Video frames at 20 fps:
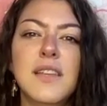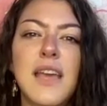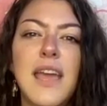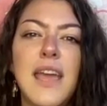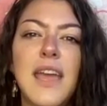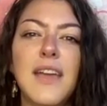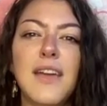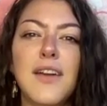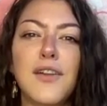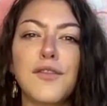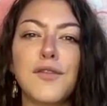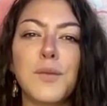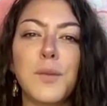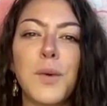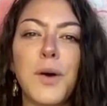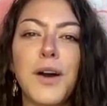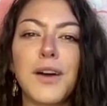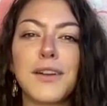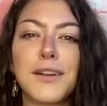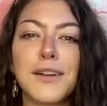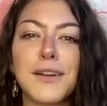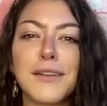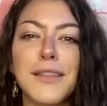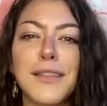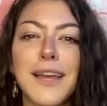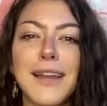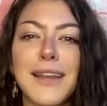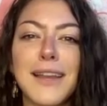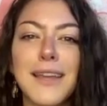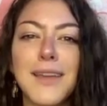tank of water,
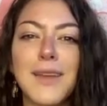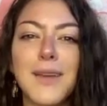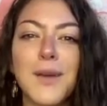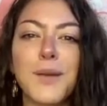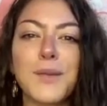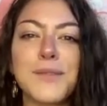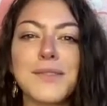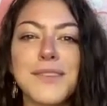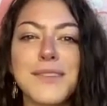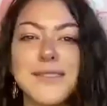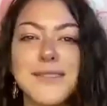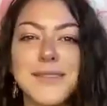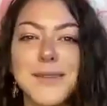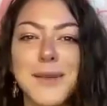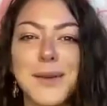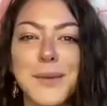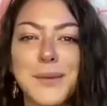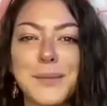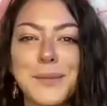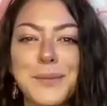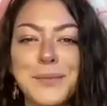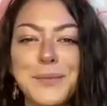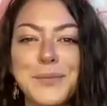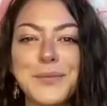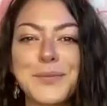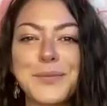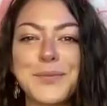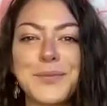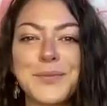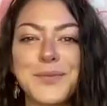that ecosystem,
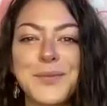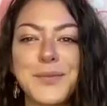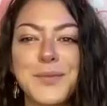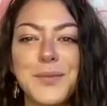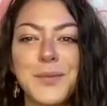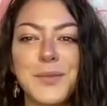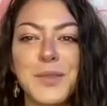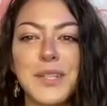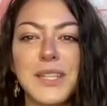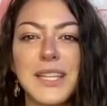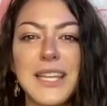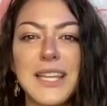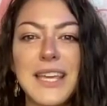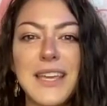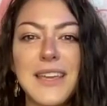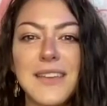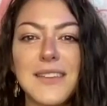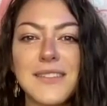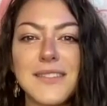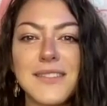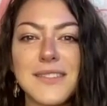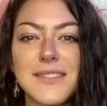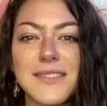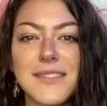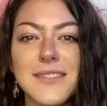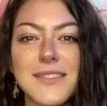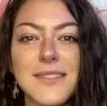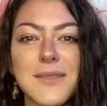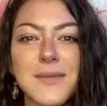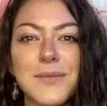
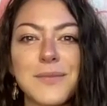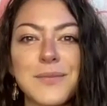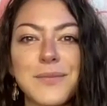release.